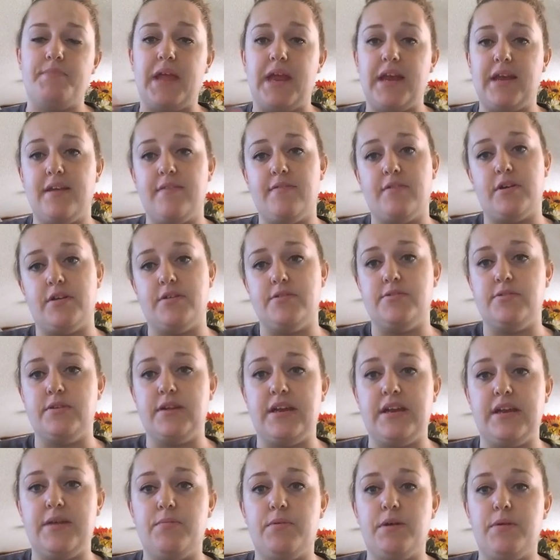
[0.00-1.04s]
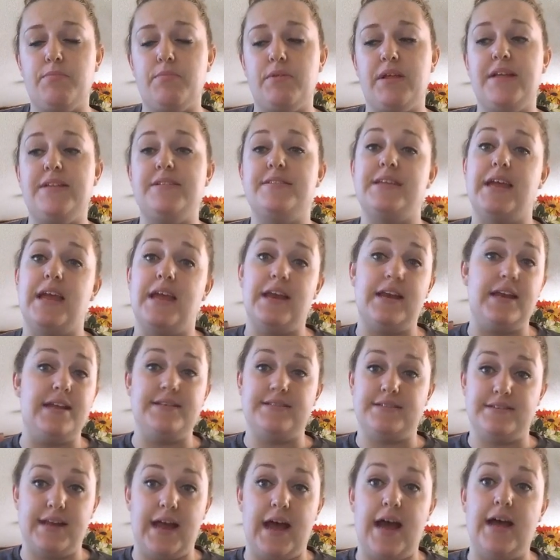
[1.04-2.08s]
any of her zucchini bread blends, and
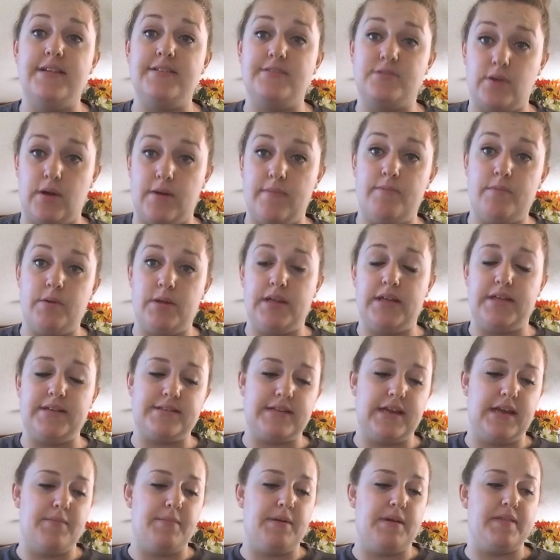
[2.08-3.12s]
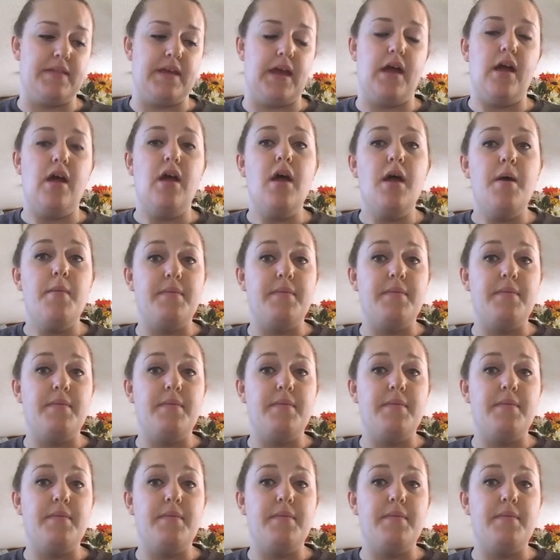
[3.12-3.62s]
it's not, so I'm really excited about that.